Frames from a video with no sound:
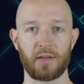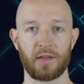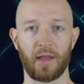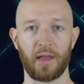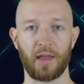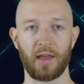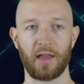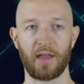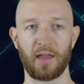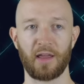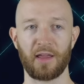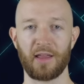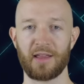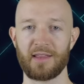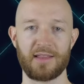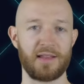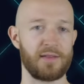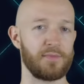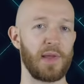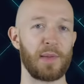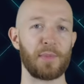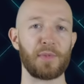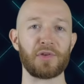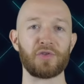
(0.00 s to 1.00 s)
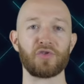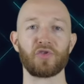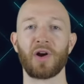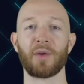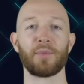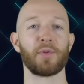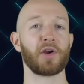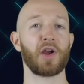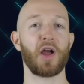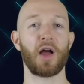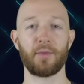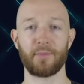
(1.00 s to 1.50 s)
And then maybe
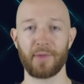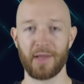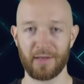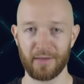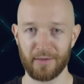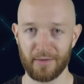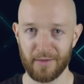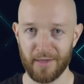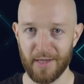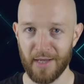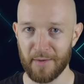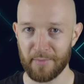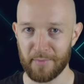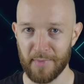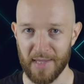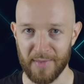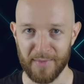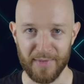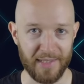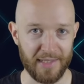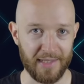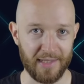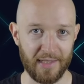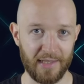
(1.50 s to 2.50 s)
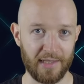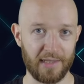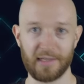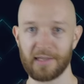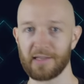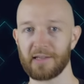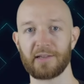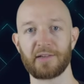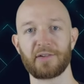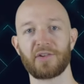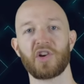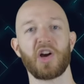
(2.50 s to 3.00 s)
drop a comment,
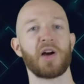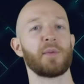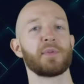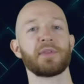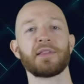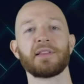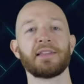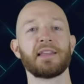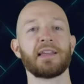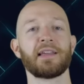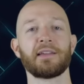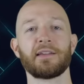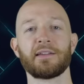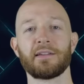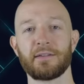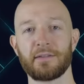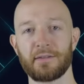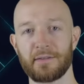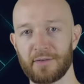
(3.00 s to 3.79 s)
maybe copy the link,